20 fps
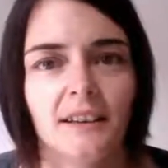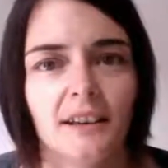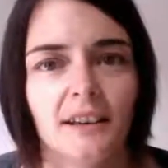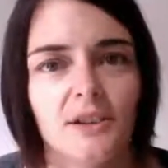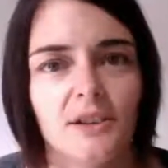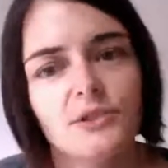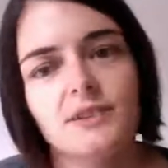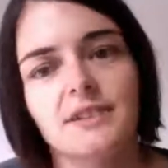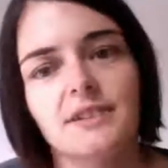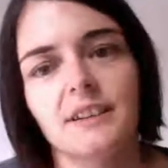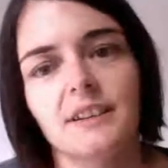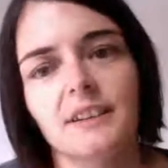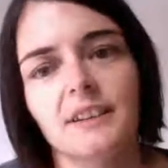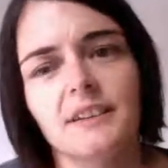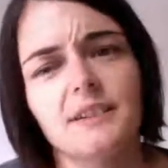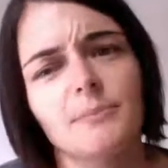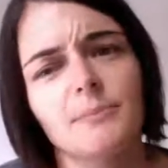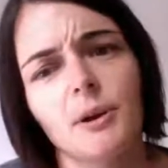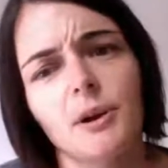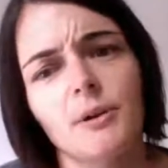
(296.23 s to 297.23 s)
interesting
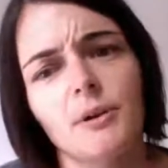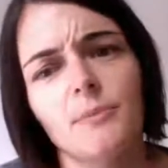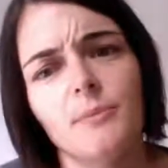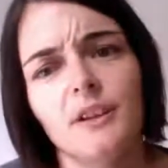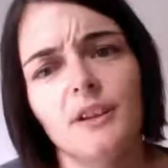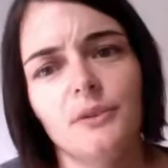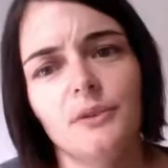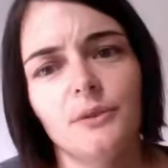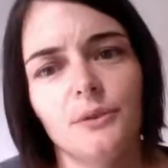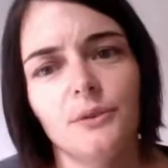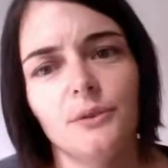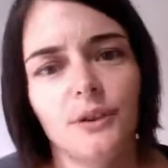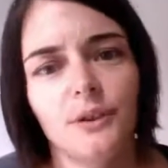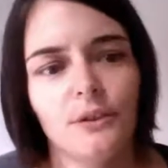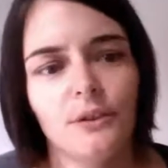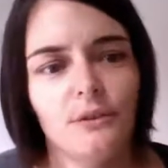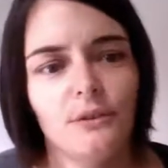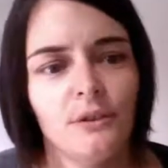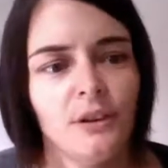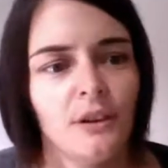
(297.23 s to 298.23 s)
experiment
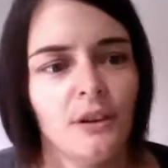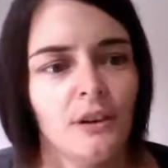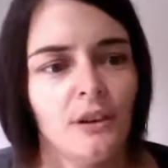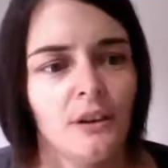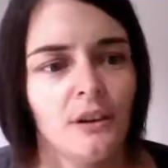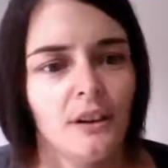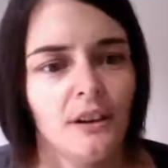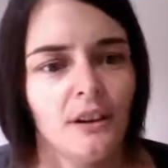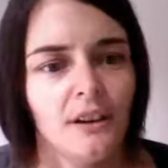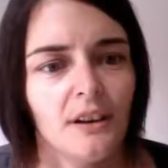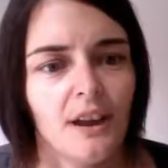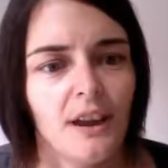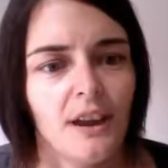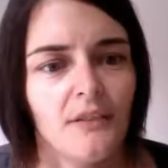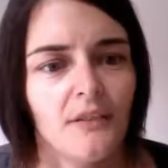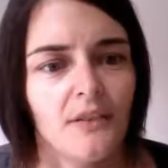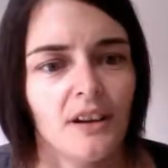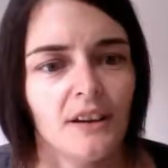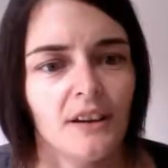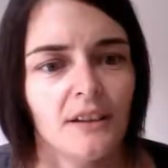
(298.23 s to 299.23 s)
in
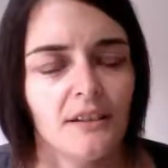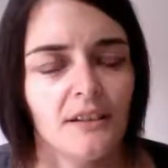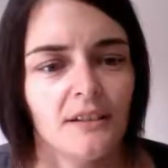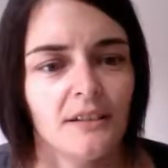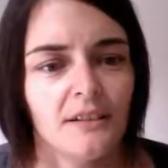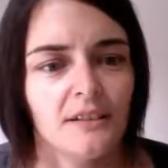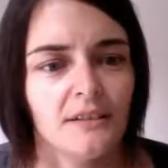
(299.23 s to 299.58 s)
having